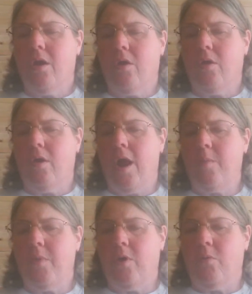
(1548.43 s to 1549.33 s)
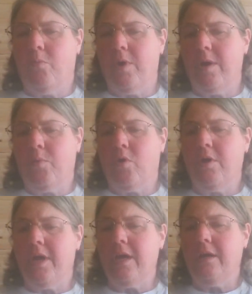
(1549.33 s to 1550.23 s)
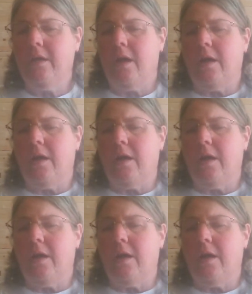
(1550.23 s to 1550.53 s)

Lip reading: what I'm cooking.